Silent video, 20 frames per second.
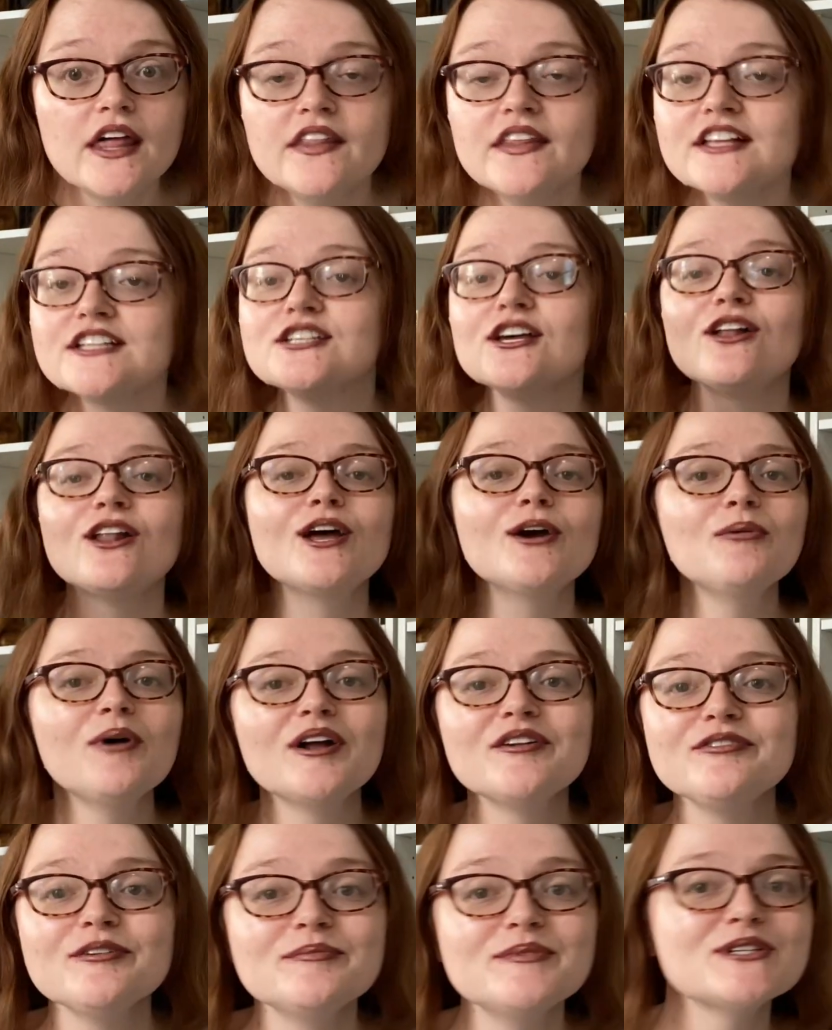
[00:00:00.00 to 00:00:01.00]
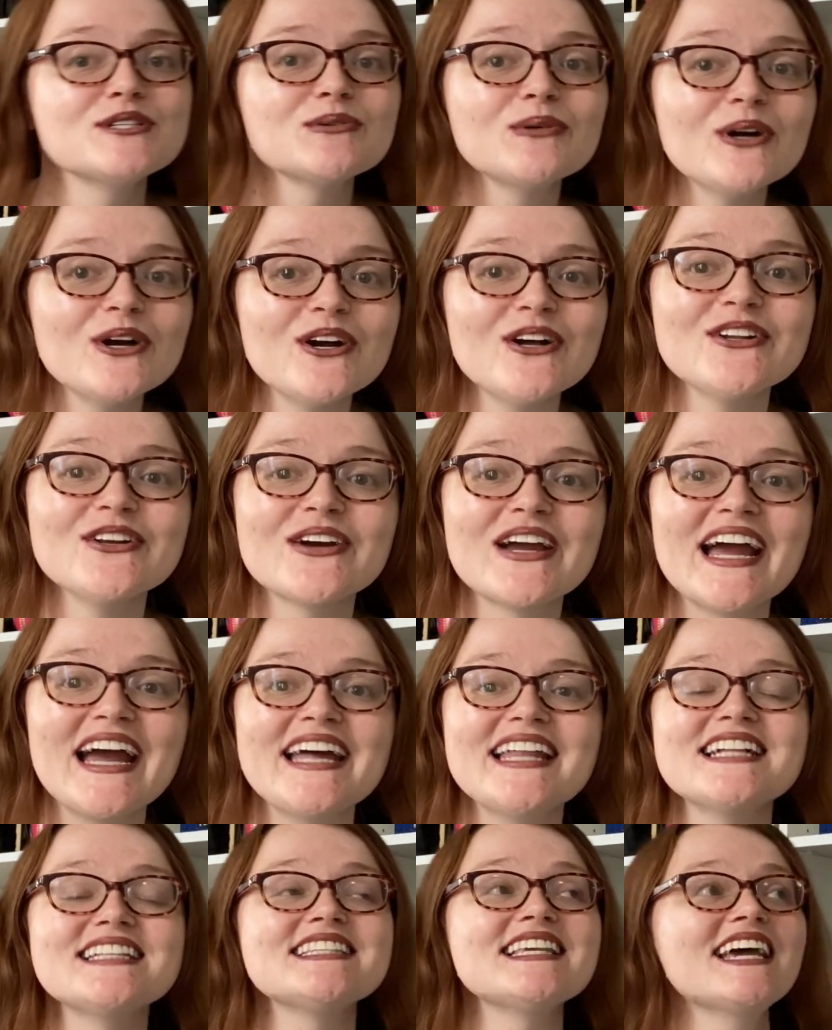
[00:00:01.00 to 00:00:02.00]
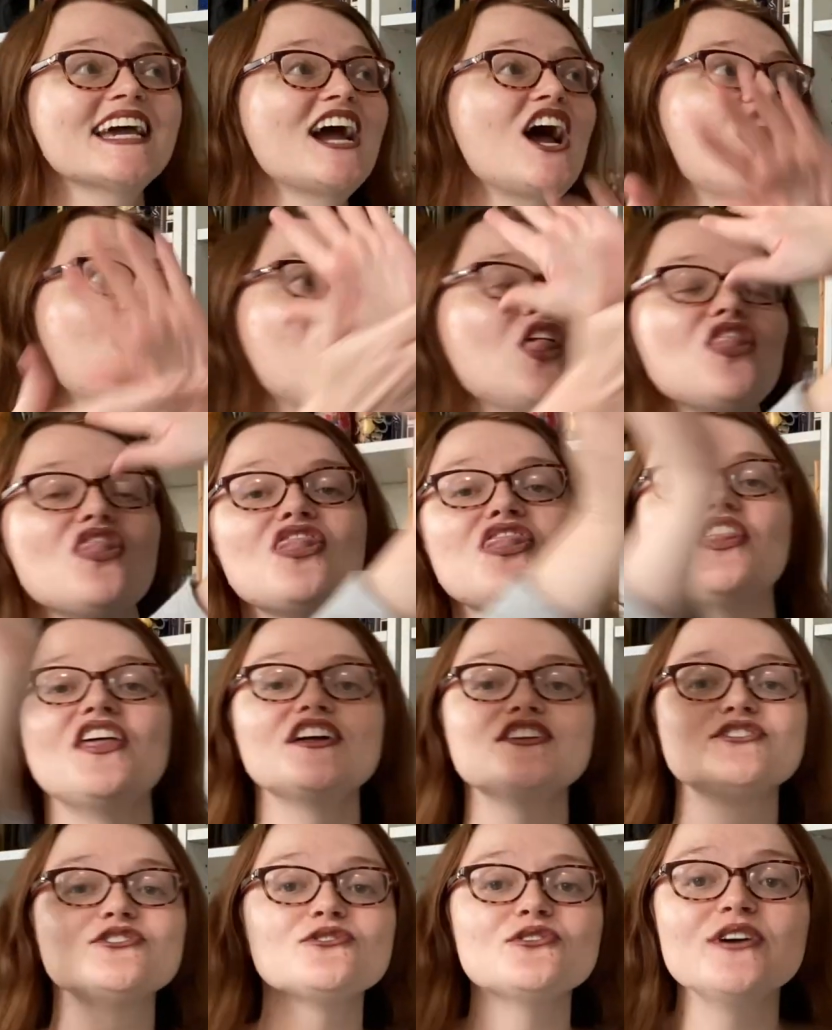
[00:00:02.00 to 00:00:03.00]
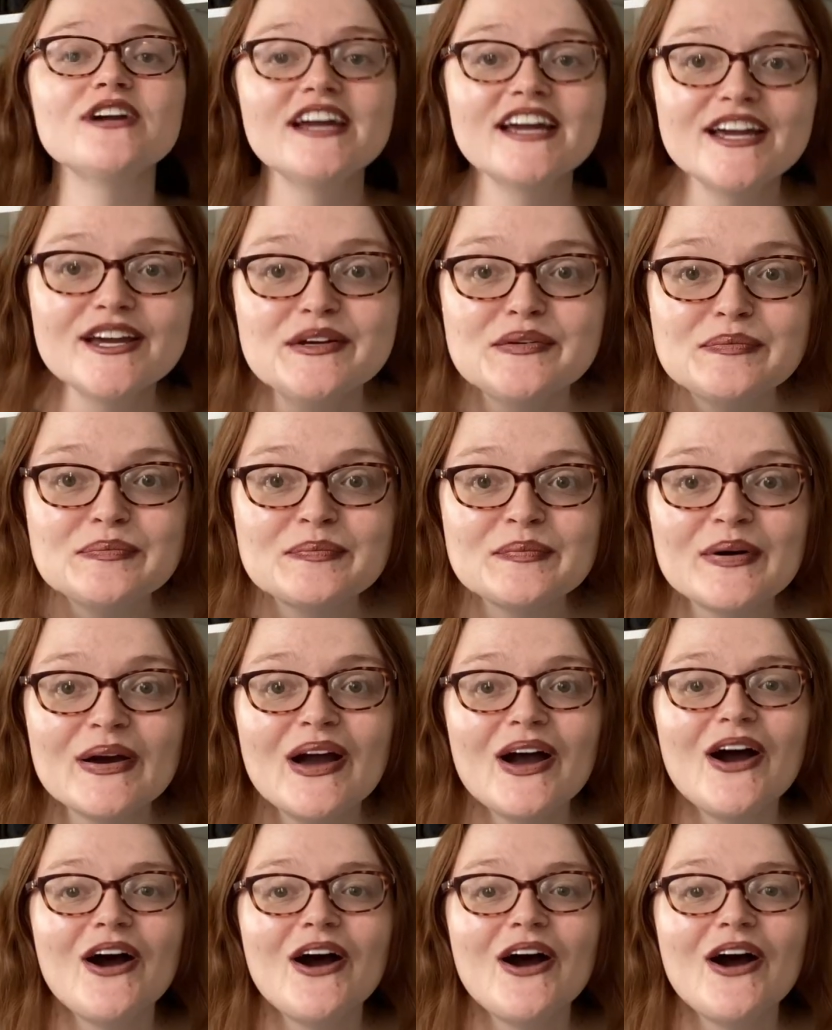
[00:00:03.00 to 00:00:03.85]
That's all I want from this world, okay? That's like the dream.